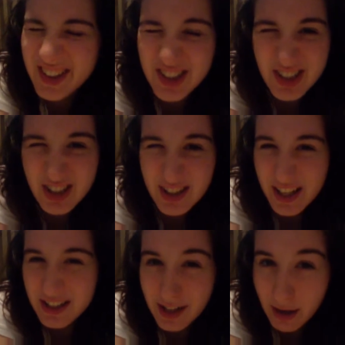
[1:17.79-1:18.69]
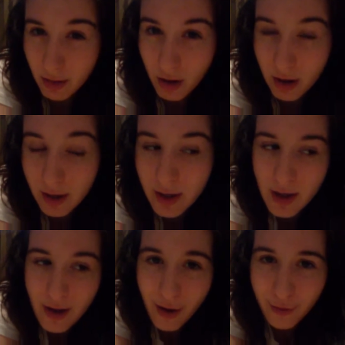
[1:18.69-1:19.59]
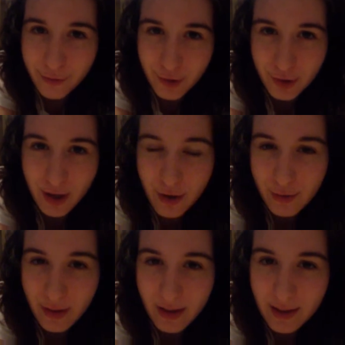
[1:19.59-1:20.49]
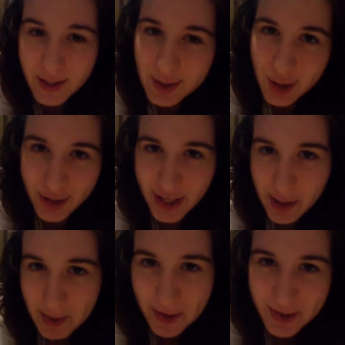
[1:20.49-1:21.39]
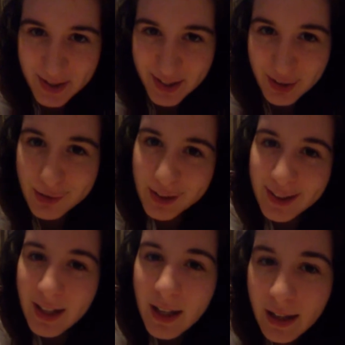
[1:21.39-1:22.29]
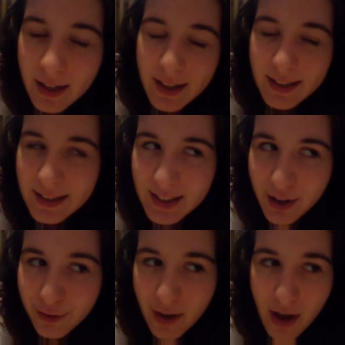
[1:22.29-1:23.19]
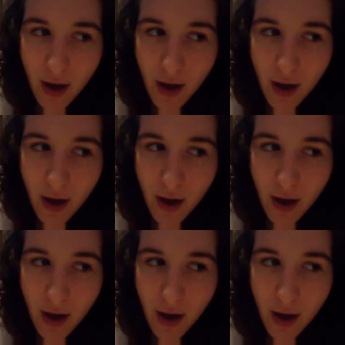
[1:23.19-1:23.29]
It's just like dialogue of her kind of like talking about herself and stuff.